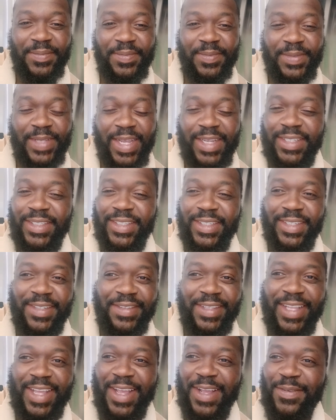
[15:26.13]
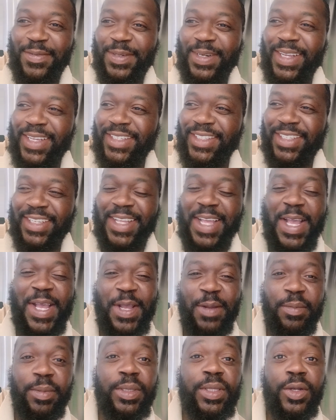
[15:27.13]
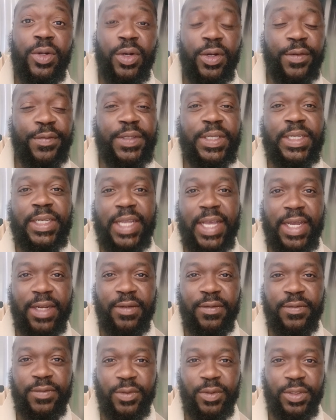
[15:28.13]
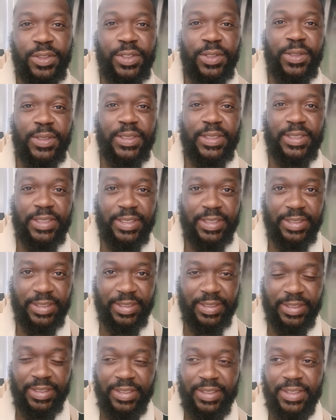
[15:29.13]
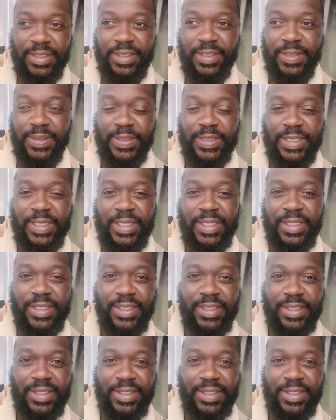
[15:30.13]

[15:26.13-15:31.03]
I shouldn't have laughed when I said, but the earth cannot afford your existence, okay?